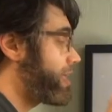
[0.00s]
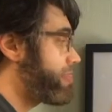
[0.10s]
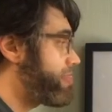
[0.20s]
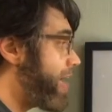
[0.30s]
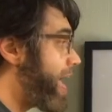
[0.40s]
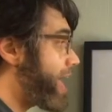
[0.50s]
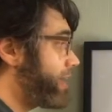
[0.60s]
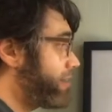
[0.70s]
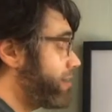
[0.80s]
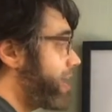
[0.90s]

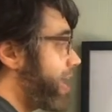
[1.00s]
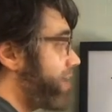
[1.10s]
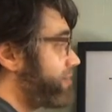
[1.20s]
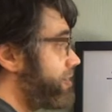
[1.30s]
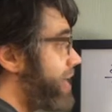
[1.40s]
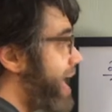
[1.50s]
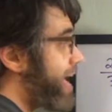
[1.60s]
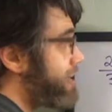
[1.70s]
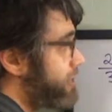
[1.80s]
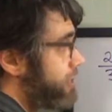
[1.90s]
Then, after
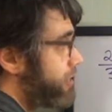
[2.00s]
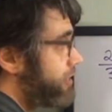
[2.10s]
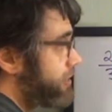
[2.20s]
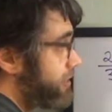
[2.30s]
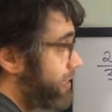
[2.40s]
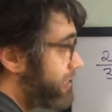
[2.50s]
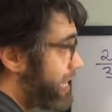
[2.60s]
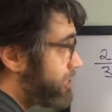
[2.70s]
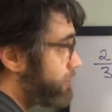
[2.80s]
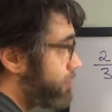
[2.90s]
that, the
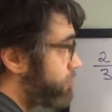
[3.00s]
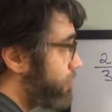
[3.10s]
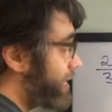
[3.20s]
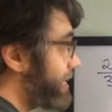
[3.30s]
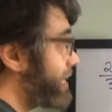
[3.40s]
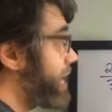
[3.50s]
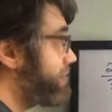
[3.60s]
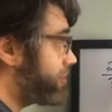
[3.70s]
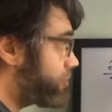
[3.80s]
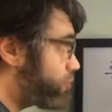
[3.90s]
decimal point, and again,
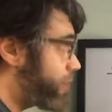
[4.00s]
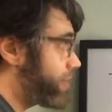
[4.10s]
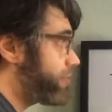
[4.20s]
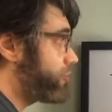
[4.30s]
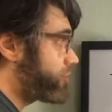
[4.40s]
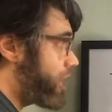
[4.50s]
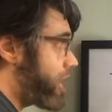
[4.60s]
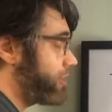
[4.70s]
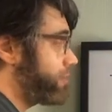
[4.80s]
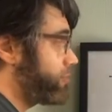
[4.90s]
this is where those
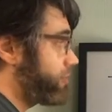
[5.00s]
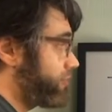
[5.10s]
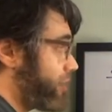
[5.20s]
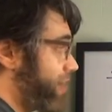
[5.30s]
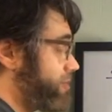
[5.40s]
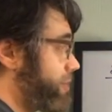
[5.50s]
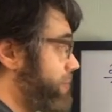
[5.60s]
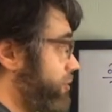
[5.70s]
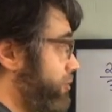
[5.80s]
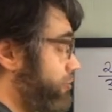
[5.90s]
columns of graphing
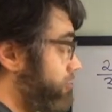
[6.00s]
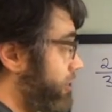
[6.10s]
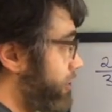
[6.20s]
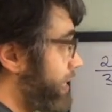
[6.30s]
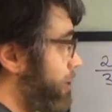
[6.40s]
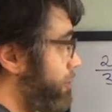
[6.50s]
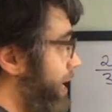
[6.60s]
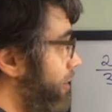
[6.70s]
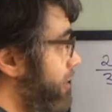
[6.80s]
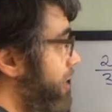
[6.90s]
paper would really help out.